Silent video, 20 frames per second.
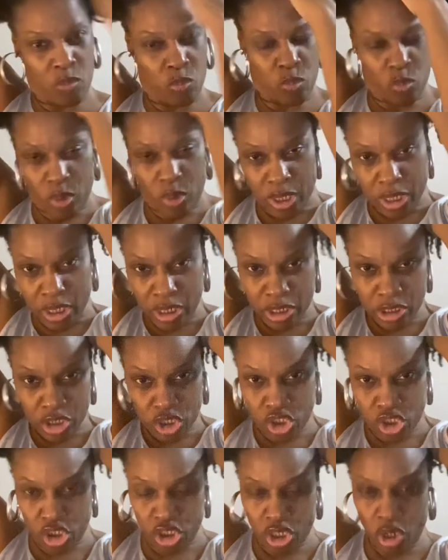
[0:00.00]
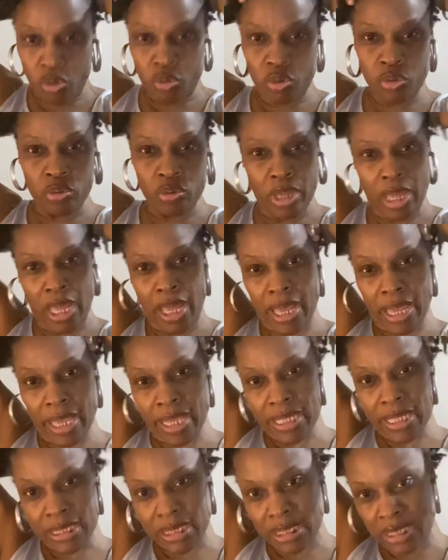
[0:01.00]
wanted to show you
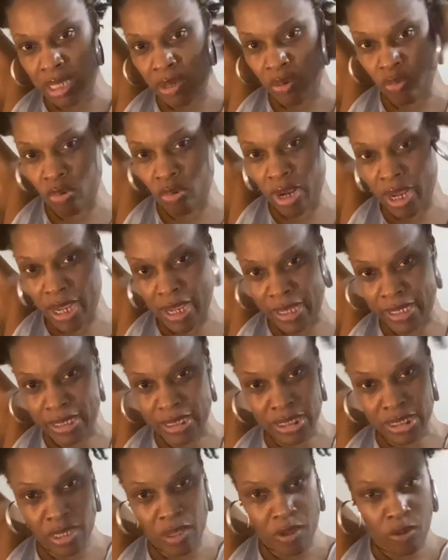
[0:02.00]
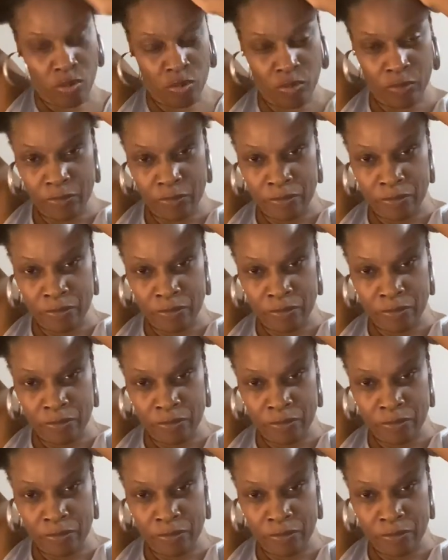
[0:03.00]
guys, right? So